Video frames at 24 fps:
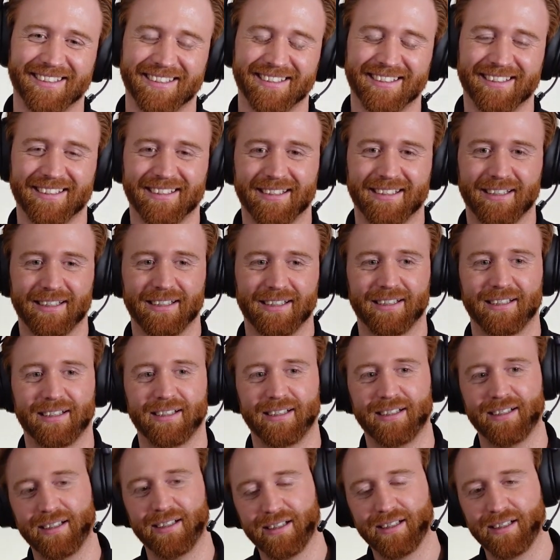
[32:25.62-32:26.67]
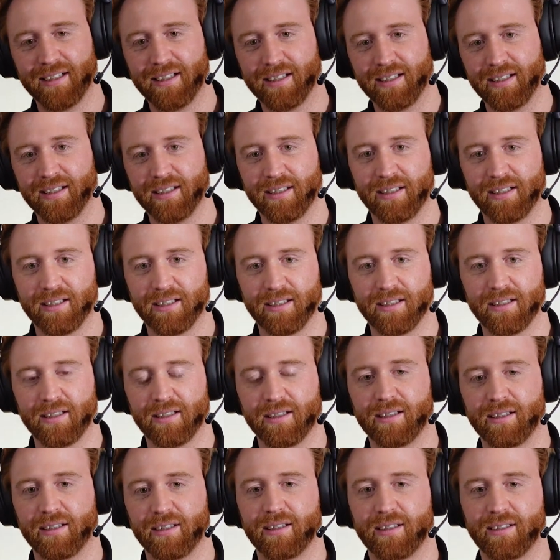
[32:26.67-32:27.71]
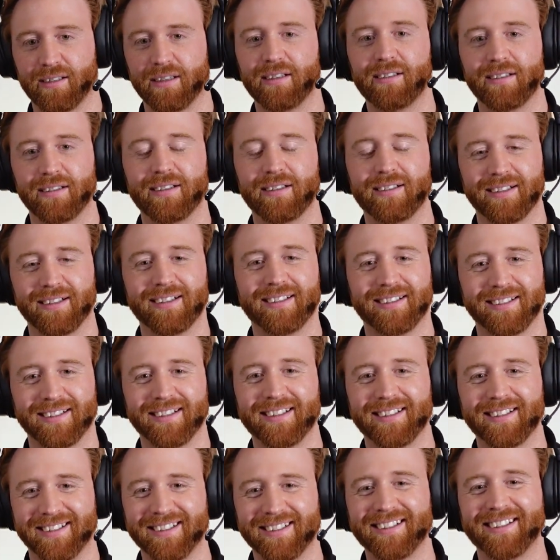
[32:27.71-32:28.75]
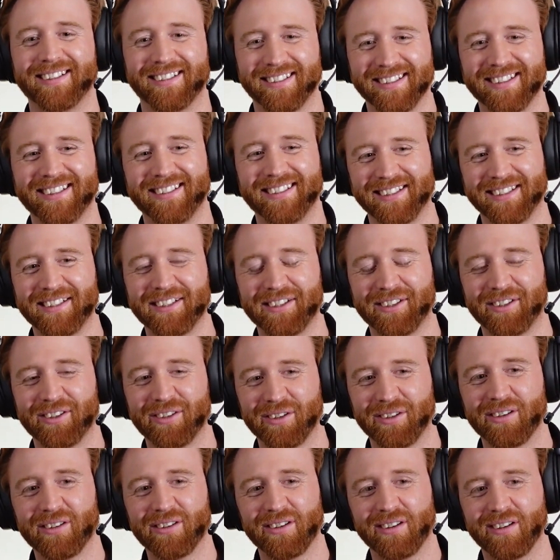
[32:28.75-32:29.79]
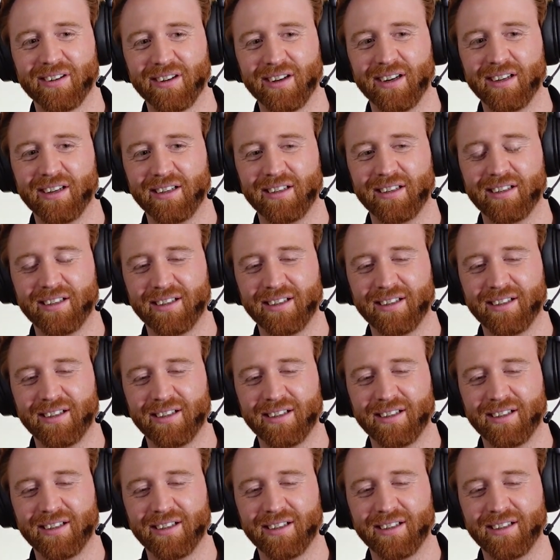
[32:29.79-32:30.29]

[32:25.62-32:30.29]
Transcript: (not speaking)